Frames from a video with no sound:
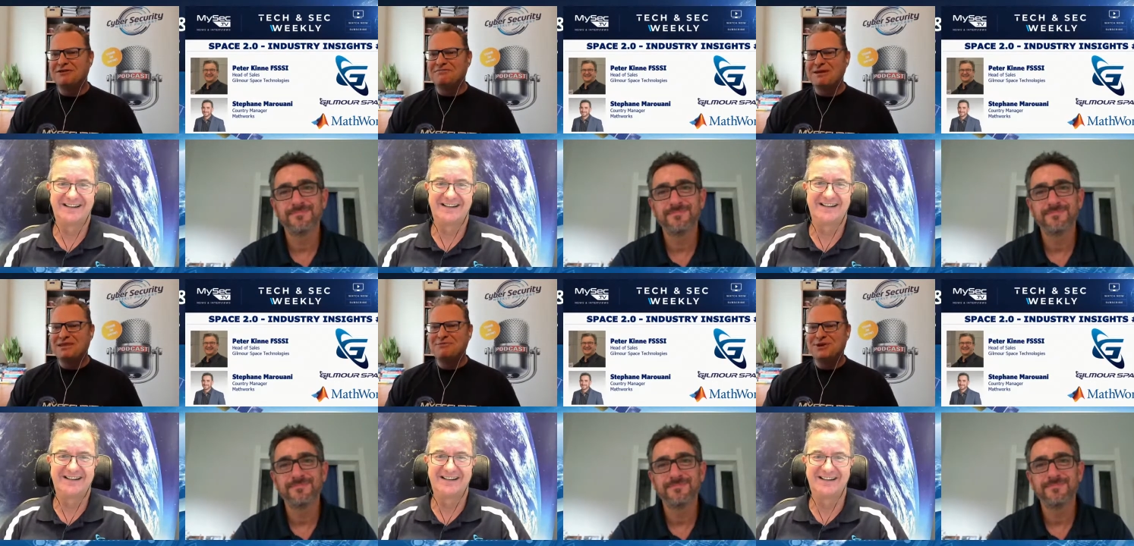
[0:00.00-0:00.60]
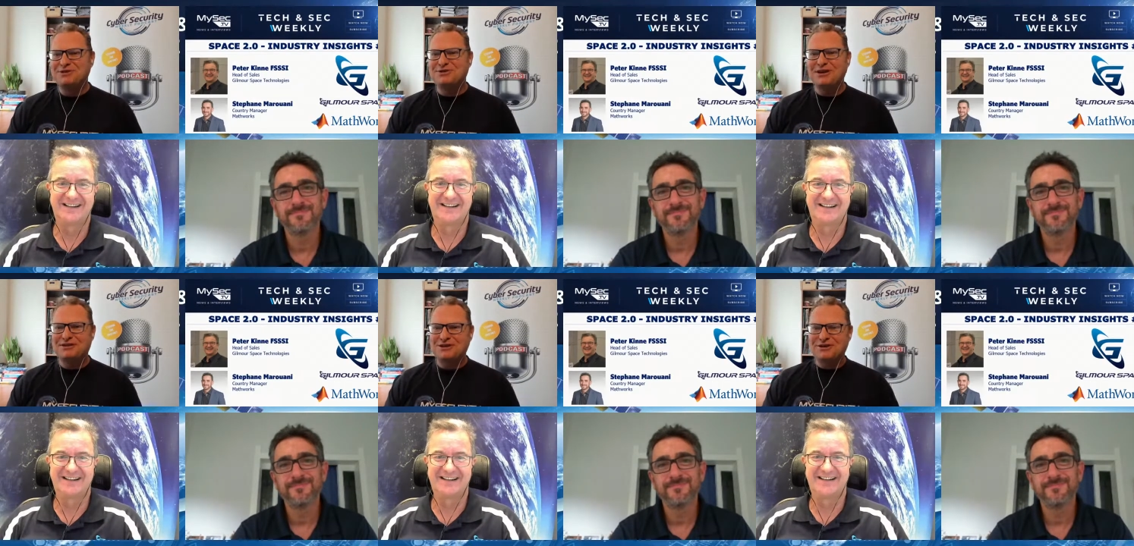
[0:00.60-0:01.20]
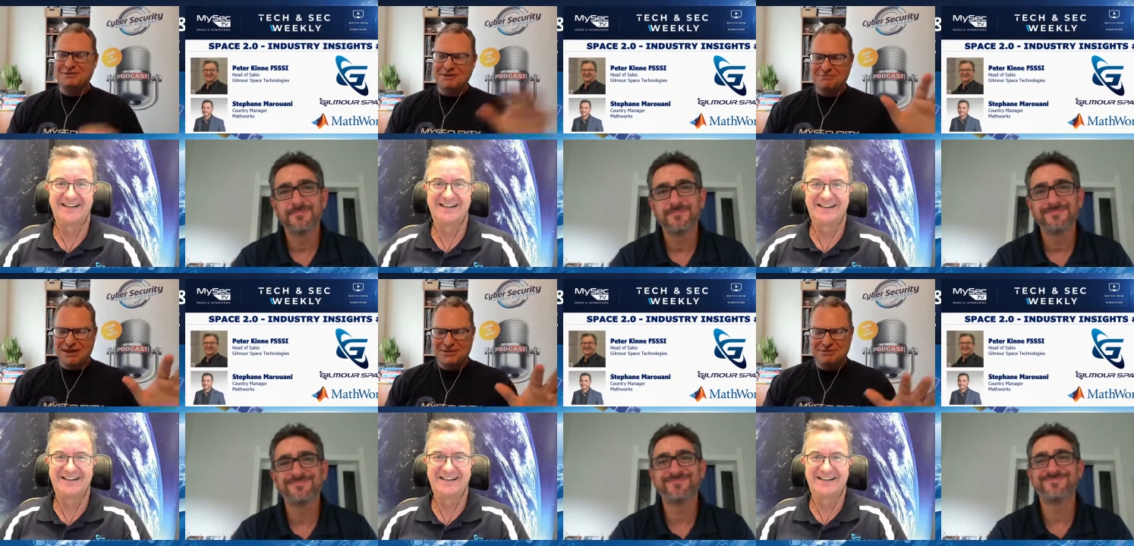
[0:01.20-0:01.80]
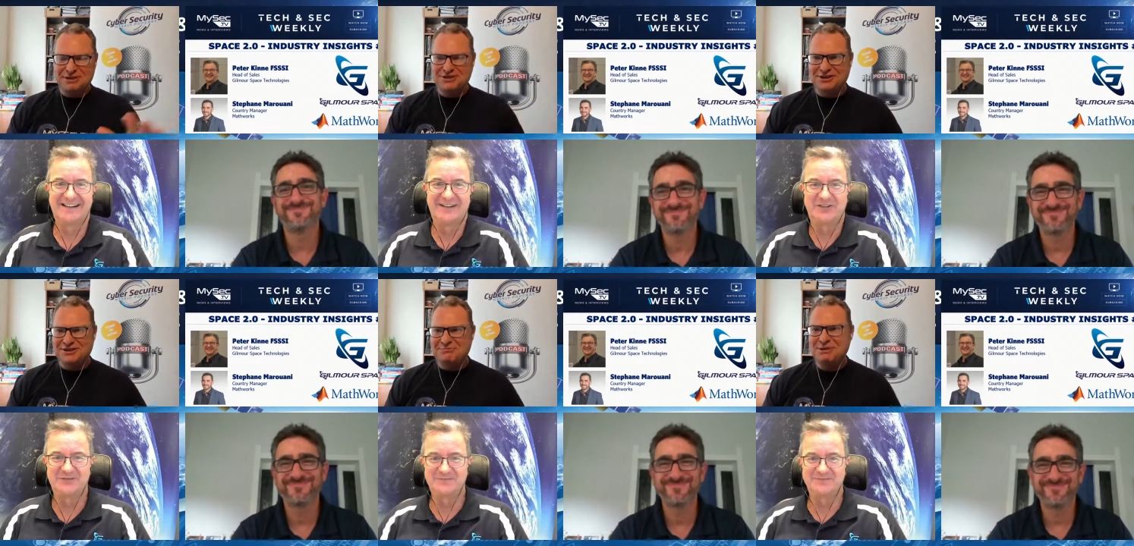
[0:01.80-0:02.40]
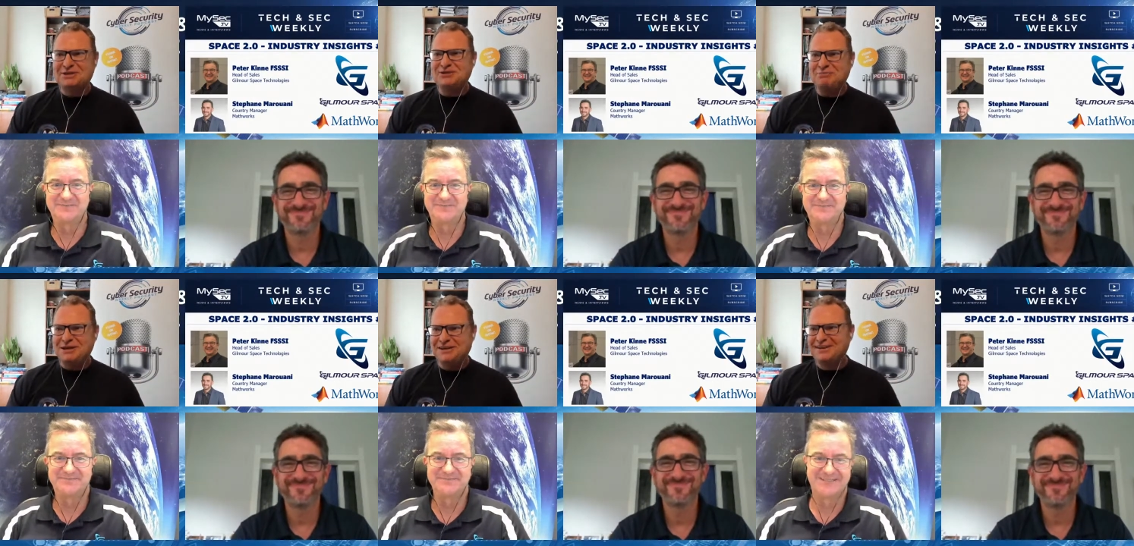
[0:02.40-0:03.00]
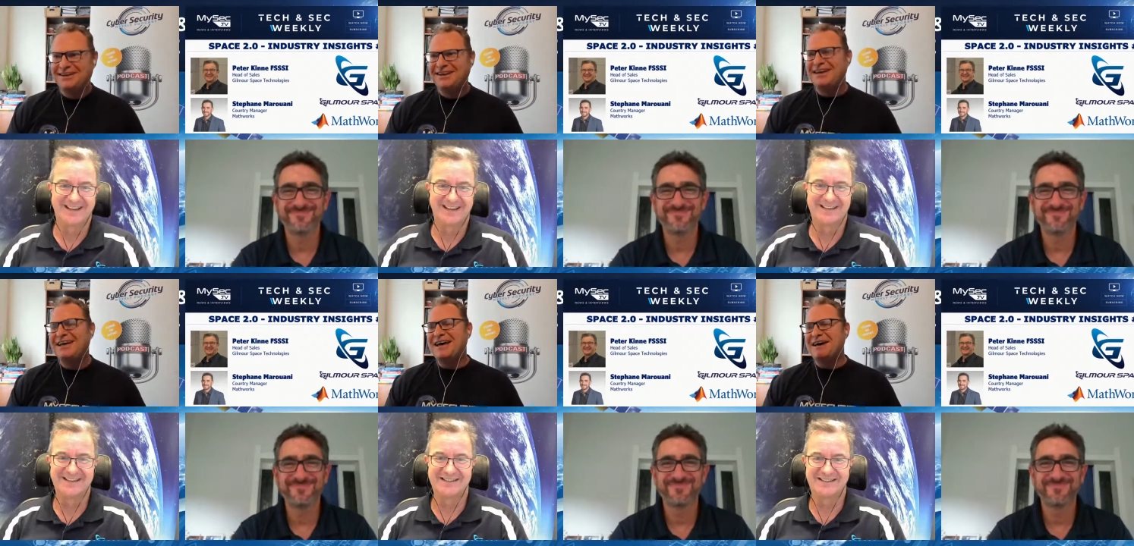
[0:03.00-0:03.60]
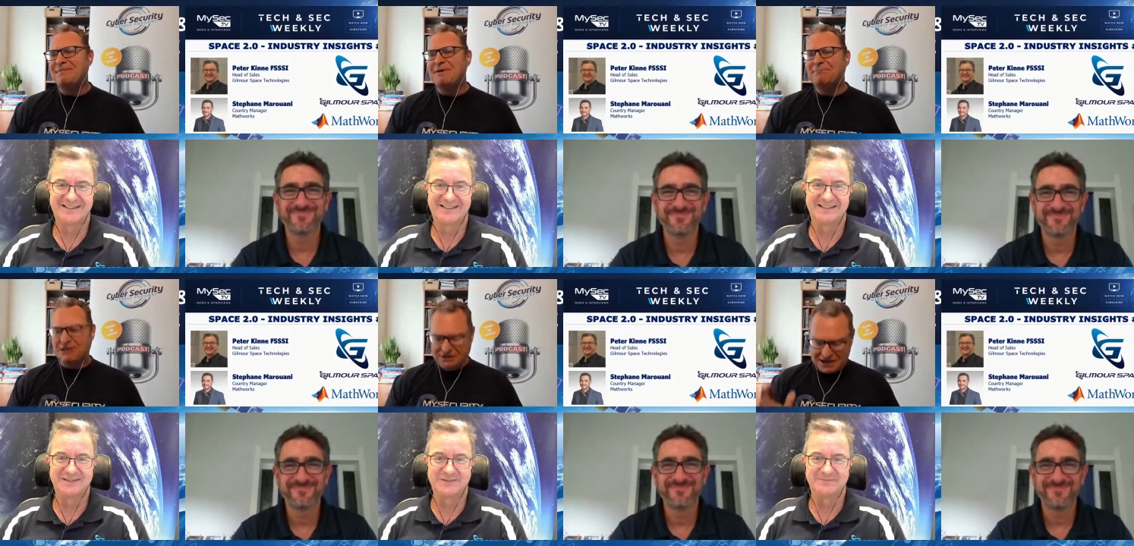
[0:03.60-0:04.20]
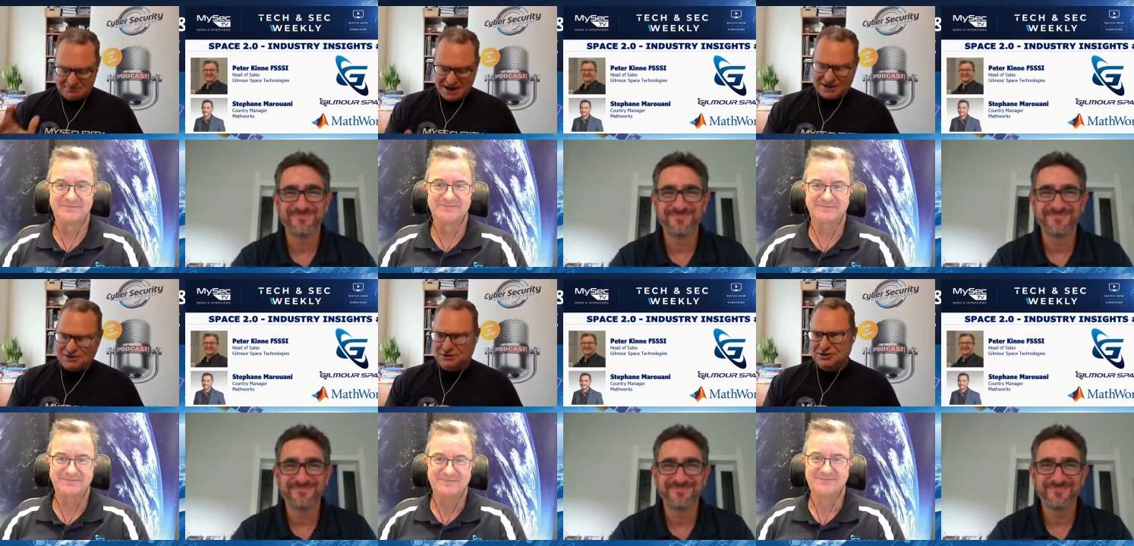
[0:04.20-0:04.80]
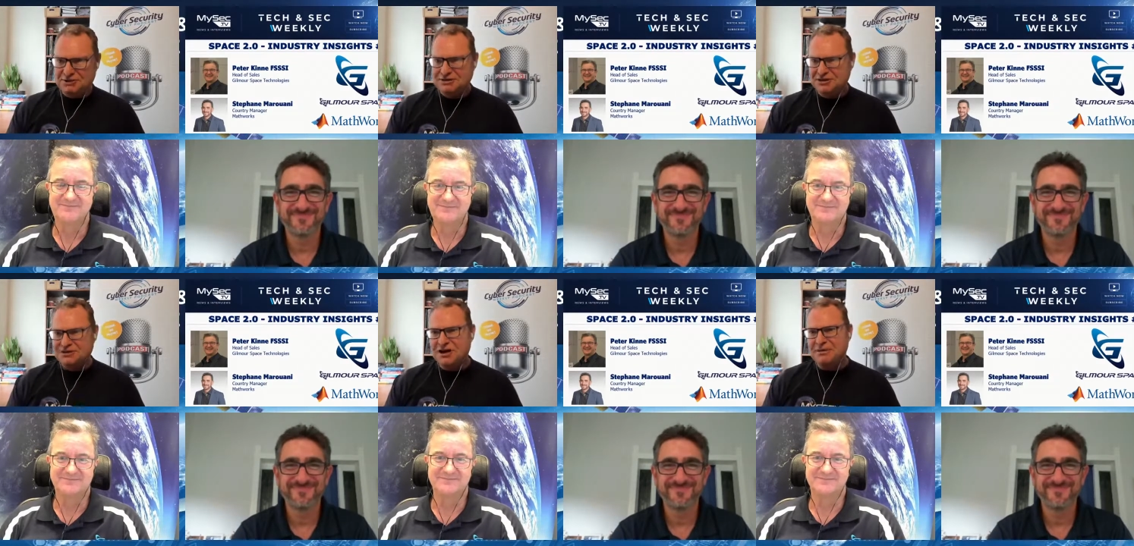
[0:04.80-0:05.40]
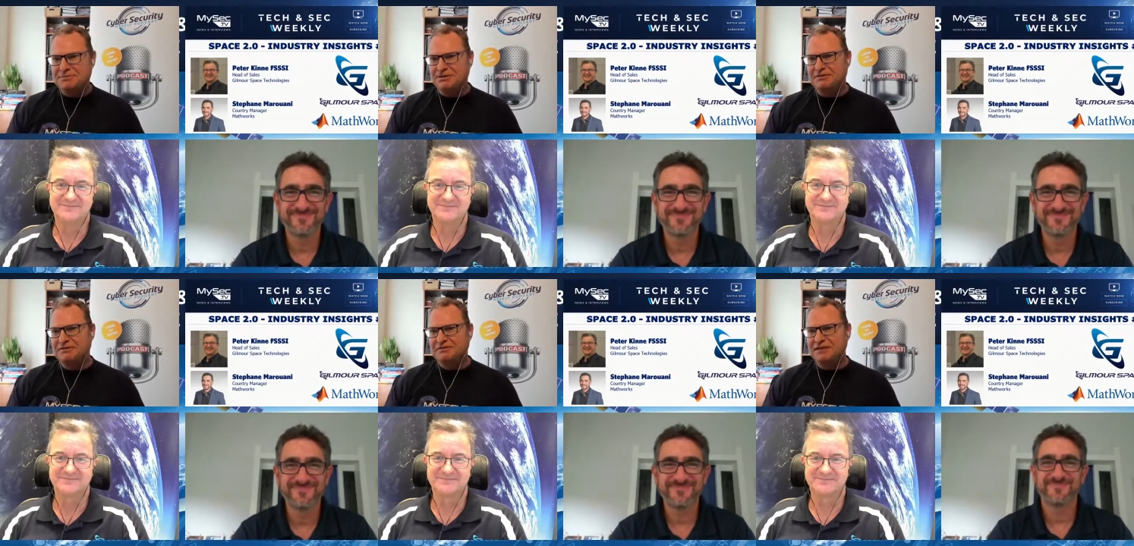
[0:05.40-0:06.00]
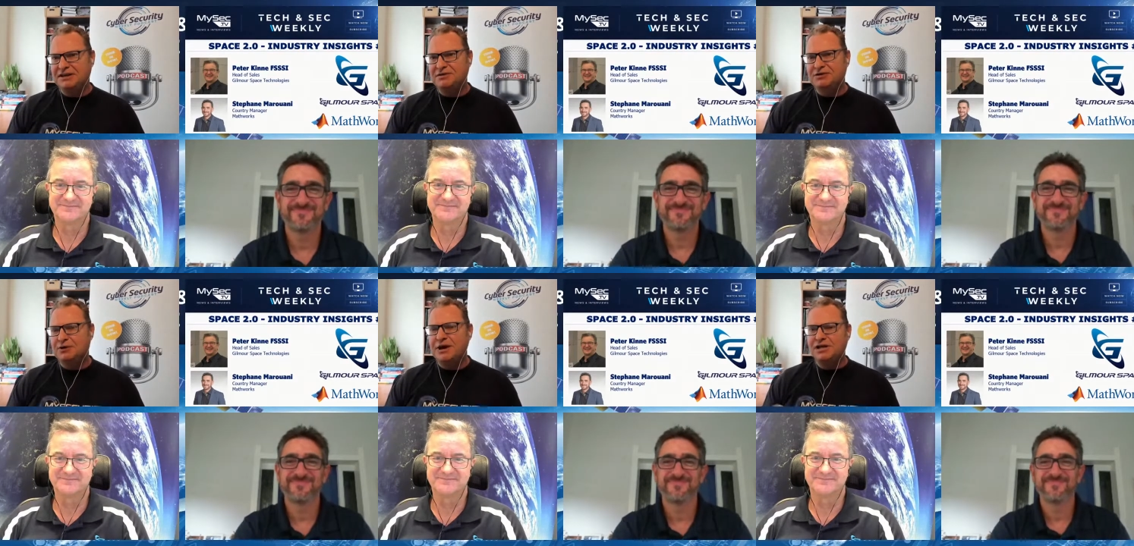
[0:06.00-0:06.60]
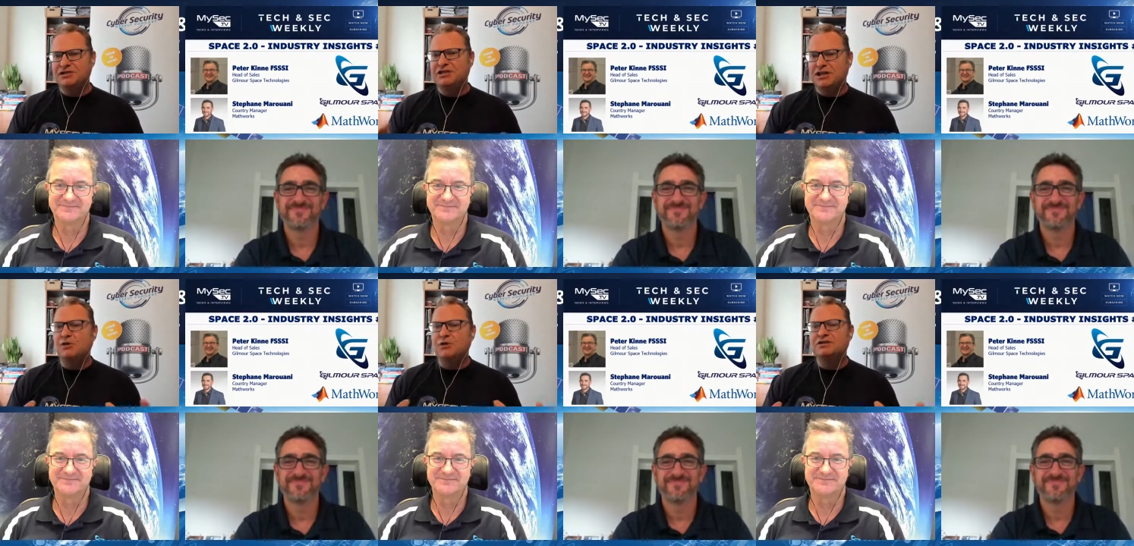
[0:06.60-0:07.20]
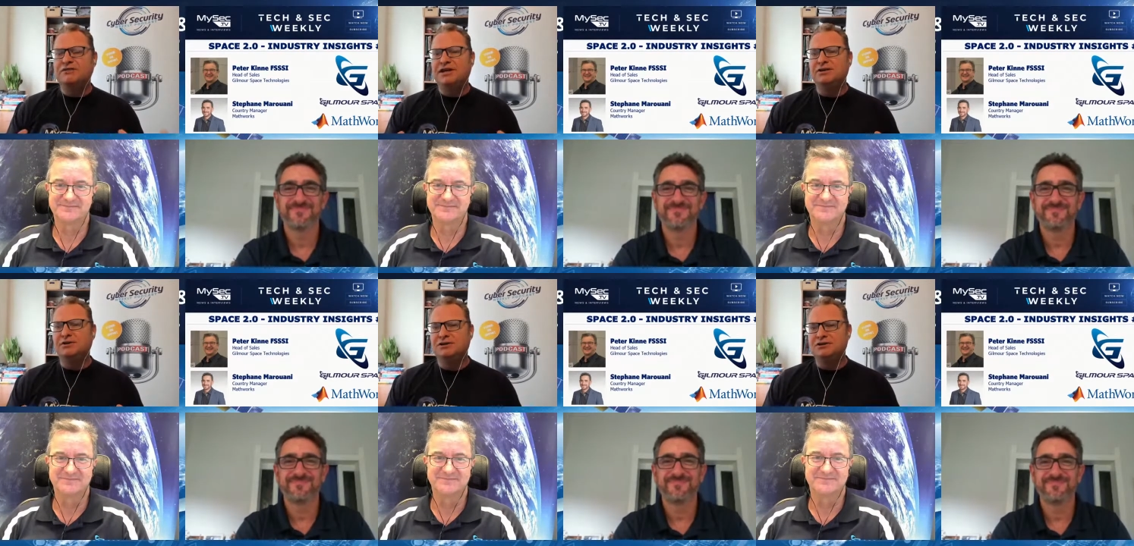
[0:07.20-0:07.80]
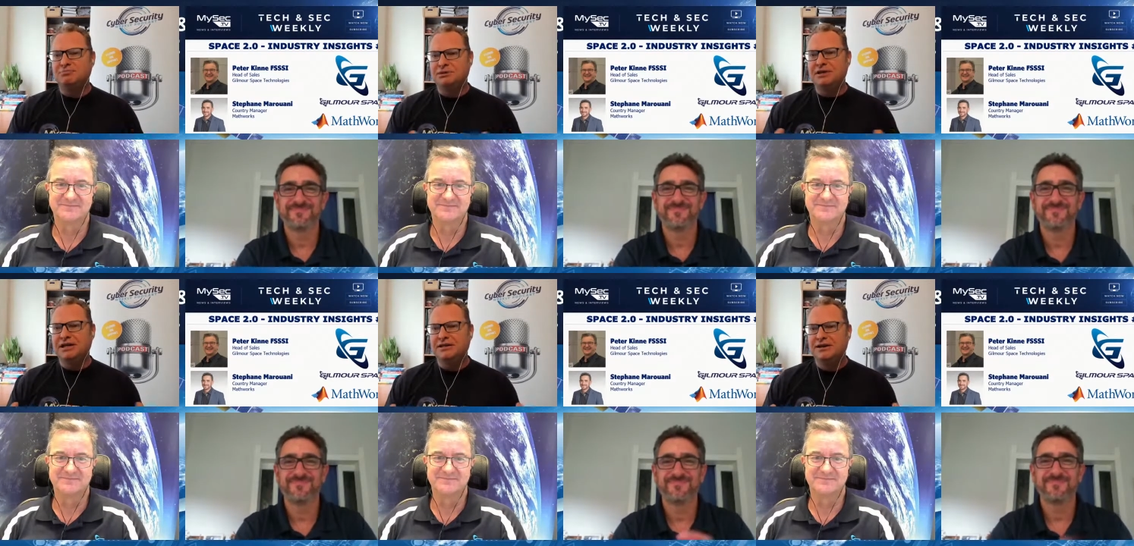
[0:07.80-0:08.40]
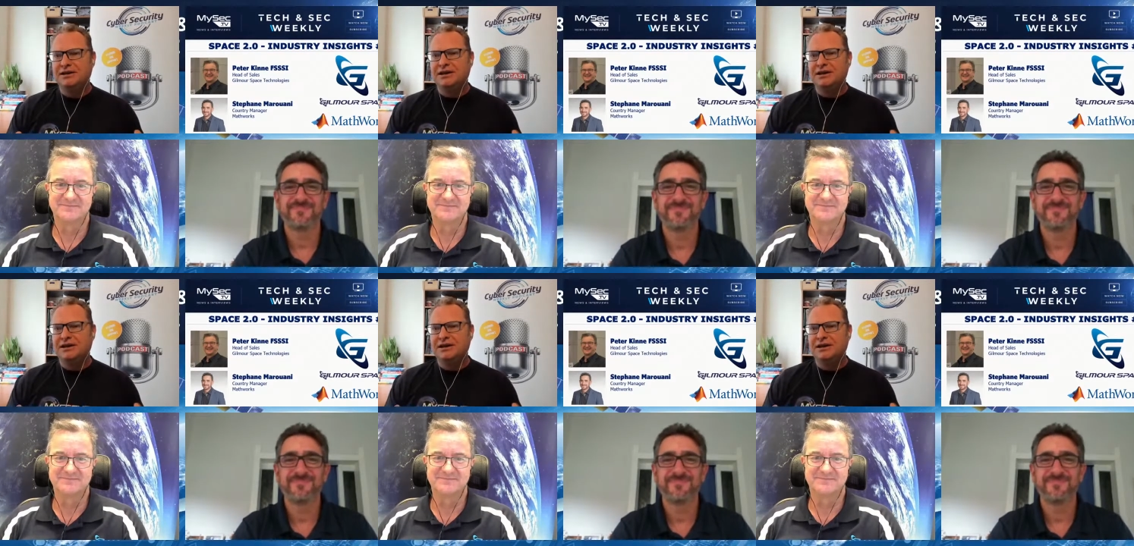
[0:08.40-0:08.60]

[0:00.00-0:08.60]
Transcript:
Speaker 1: off MathWorks. So, I, I, as I mentioned, it's a big topic. Um, but I'll come back to you in terms of the types of vehicles. You are just a launch vehicle. You're just building